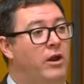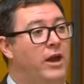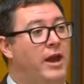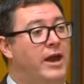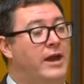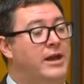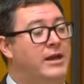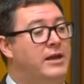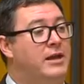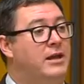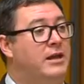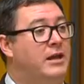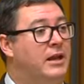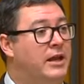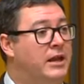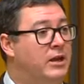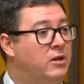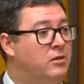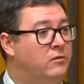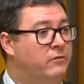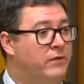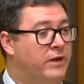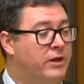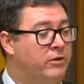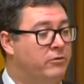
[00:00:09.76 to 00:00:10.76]
a
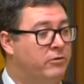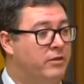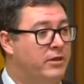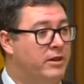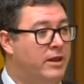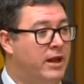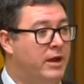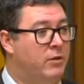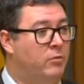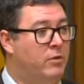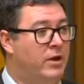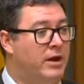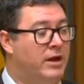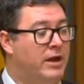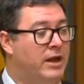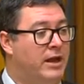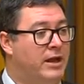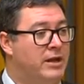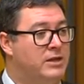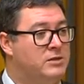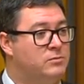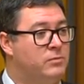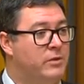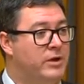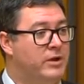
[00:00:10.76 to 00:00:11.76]
legal victory they won
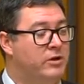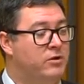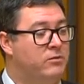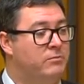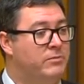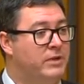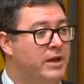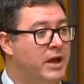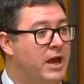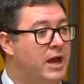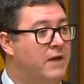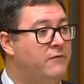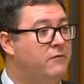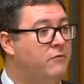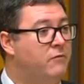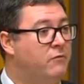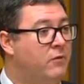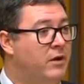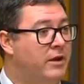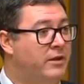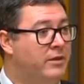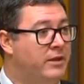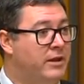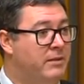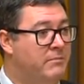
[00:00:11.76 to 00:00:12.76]
last week on behalf of
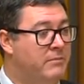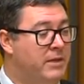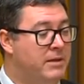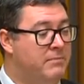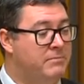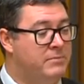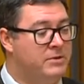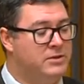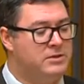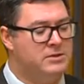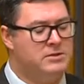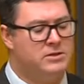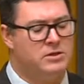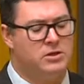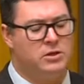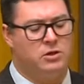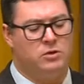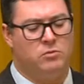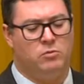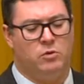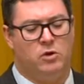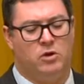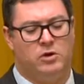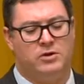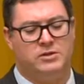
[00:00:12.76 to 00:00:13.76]
one of their members, who
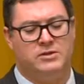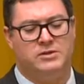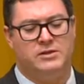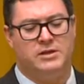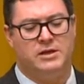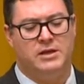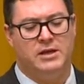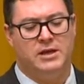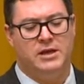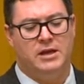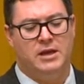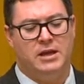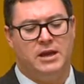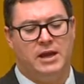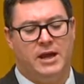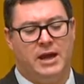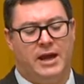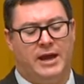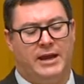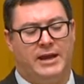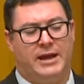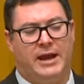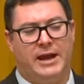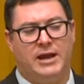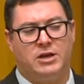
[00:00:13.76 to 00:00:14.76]
was
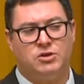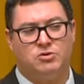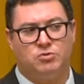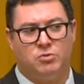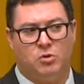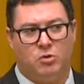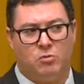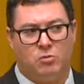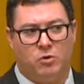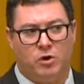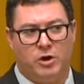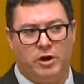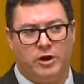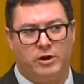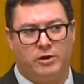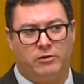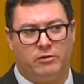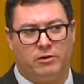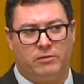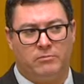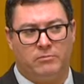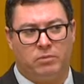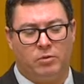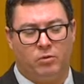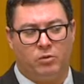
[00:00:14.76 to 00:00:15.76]
a casual worker
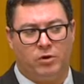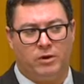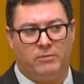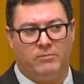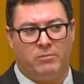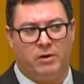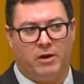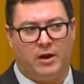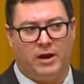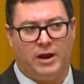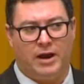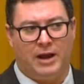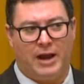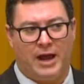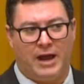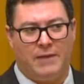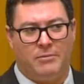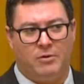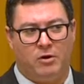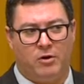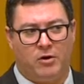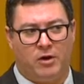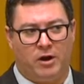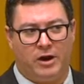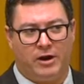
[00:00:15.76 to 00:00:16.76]
employed by a
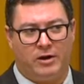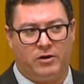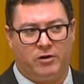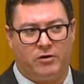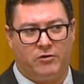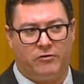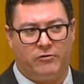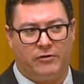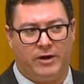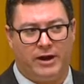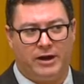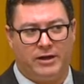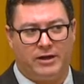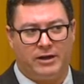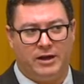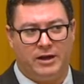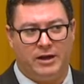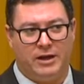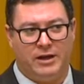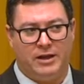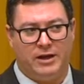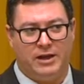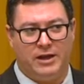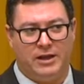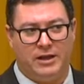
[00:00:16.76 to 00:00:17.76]
labour hire
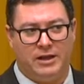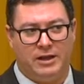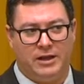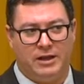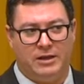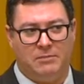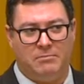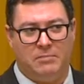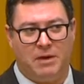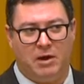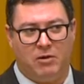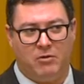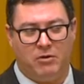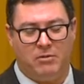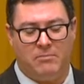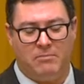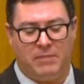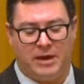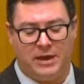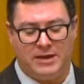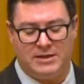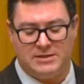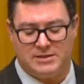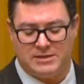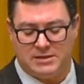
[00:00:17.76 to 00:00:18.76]
contractor in the Bowen
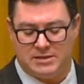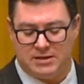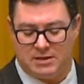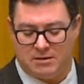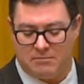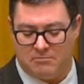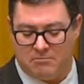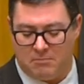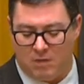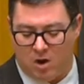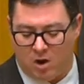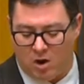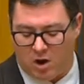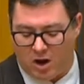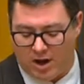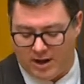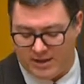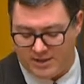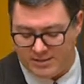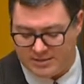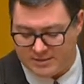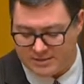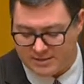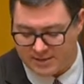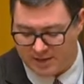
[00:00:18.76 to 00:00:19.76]
Basin
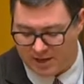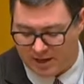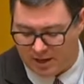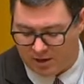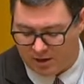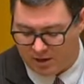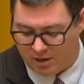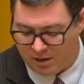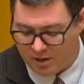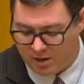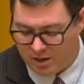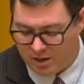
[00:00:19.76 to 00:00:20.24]
mines. Now,